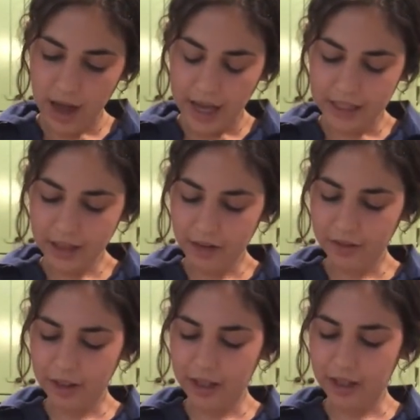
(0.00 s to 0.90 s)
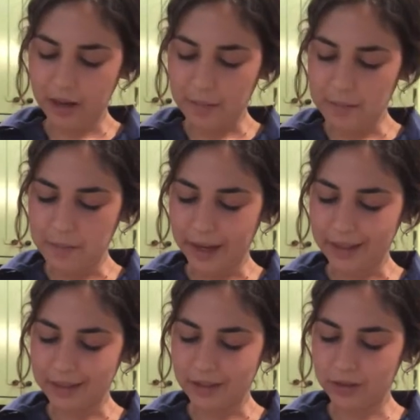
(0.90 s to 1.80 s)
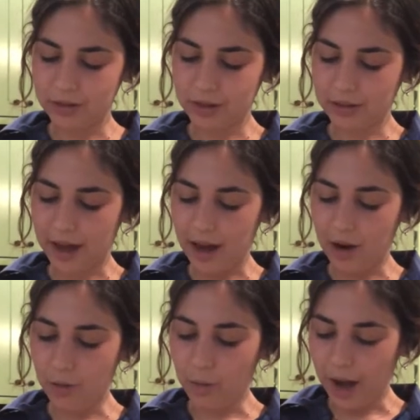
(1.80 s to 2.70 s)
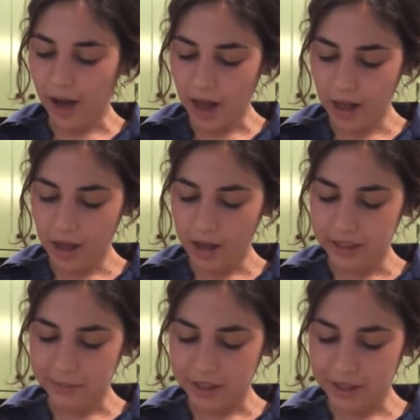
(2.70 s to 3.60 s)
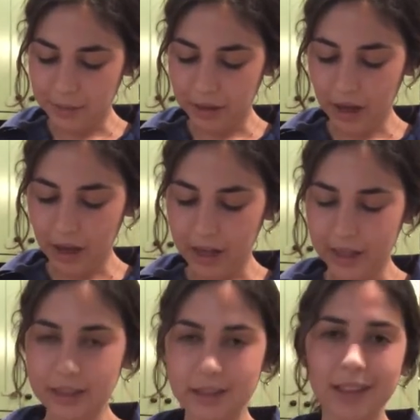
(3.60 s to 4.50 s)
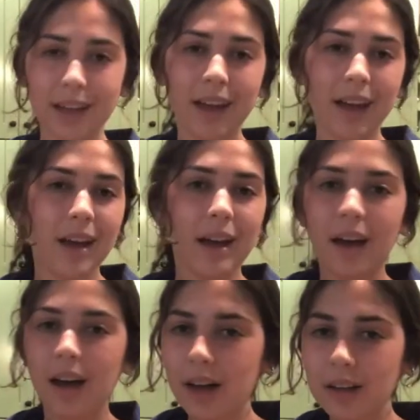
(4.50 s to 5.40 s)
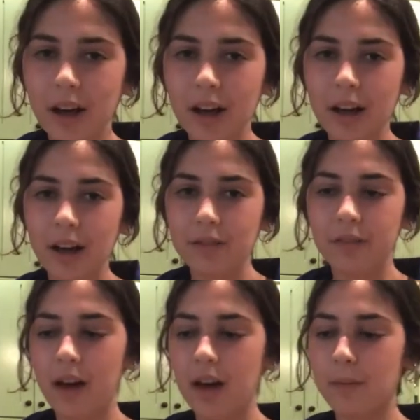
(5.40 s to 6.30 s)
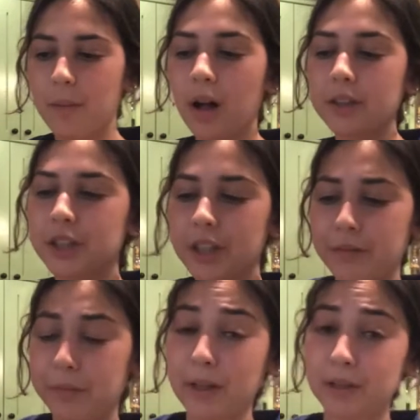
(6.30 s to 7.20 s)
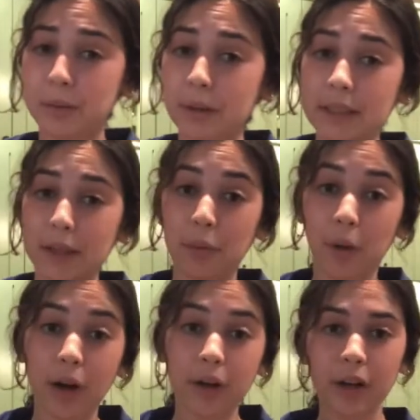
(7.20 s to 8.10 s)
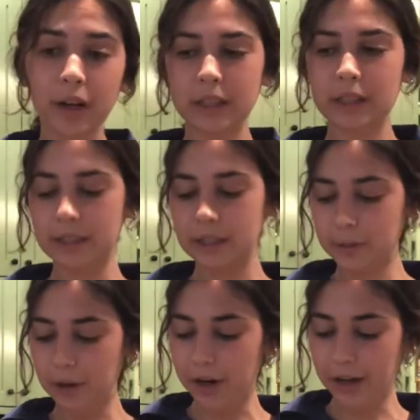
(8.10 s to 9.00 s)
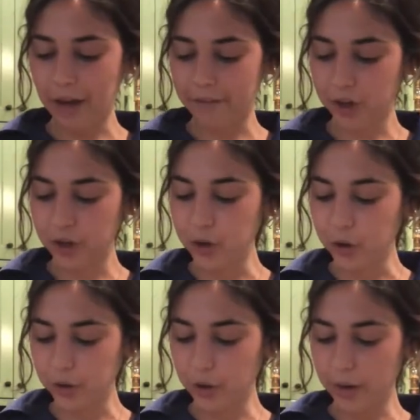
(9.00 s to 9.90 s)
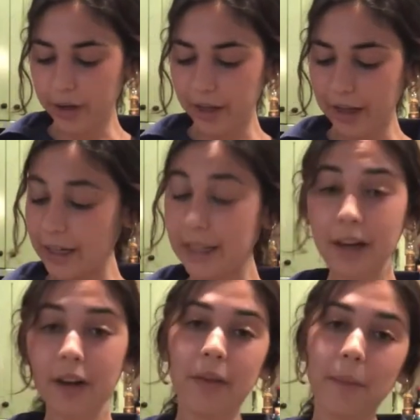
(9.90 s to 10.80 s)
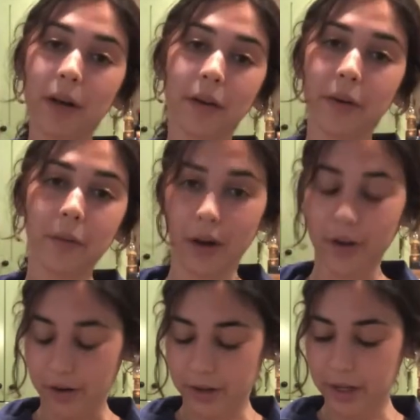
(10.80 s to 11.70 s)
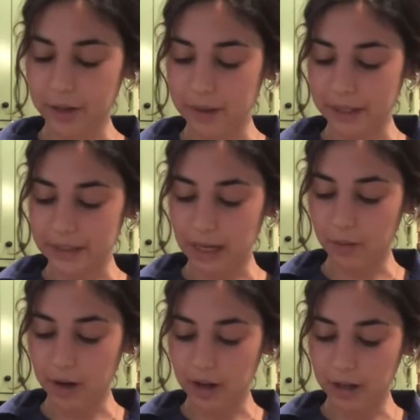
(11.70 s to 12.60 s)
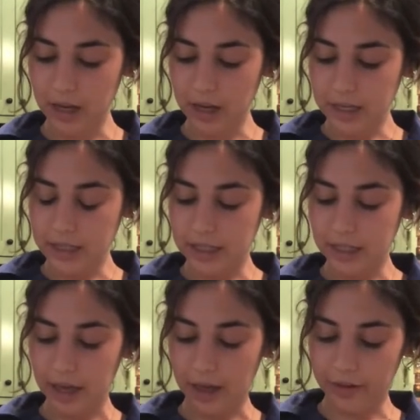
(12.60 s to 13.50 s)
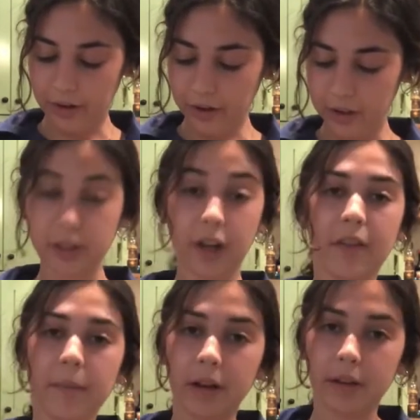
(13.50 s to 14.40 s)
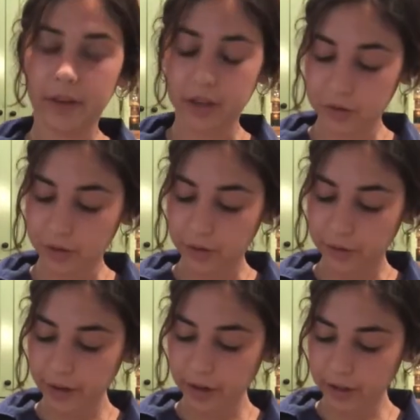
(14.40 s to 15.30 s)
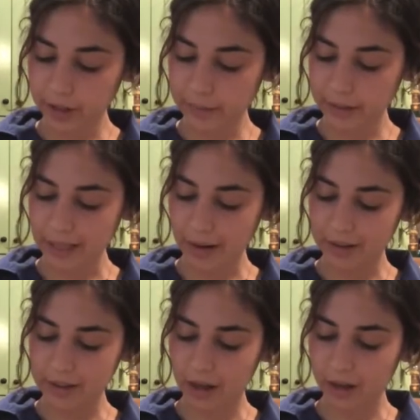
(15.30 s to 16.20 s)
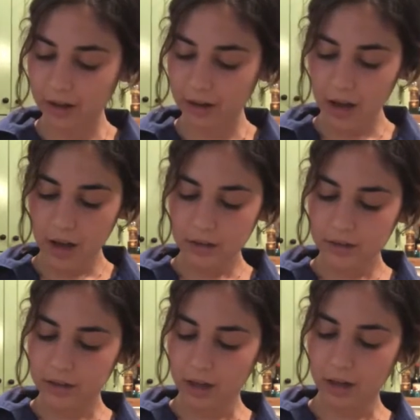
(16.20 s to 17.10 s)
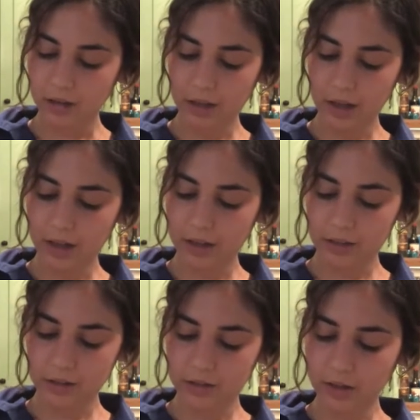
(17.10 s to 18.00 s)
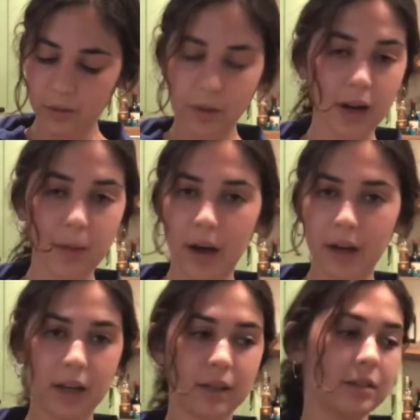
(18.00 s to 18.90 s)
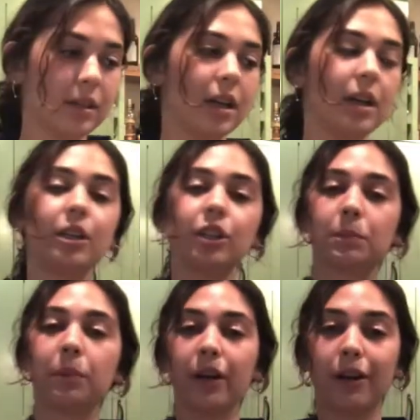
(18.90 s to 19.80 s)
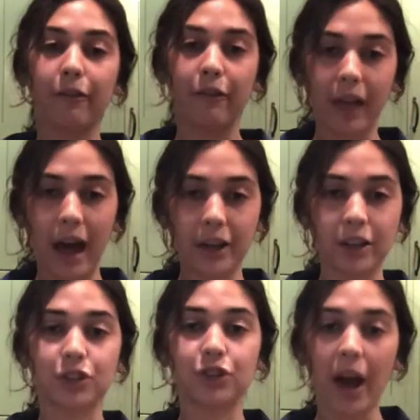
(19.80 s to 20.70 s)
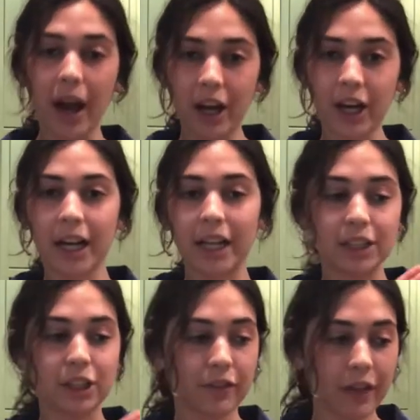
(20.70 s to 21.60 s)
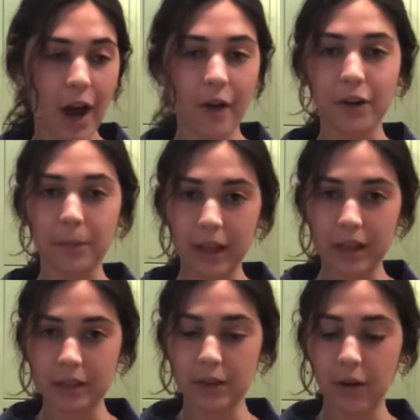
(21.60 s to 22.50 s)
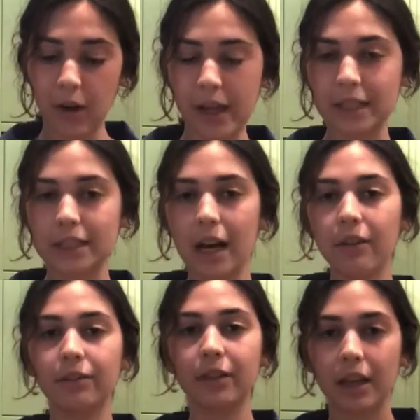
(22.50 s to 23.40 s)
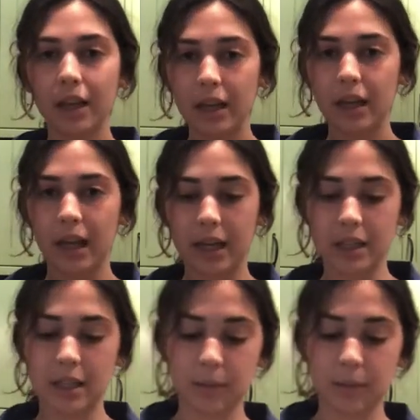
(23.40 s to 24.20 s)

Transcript: it's not really gonna mix that well, especially because a lot of alternative milks are mostly water. So since we already have canola oil in here, the milk and the water aren't gonna mix that well together. Or sorry, the milk and the canola oil aren't gonna mix that well together. So don't worry about it. Just put your dry ingredients, your flour, your baking soda, all that stuff into the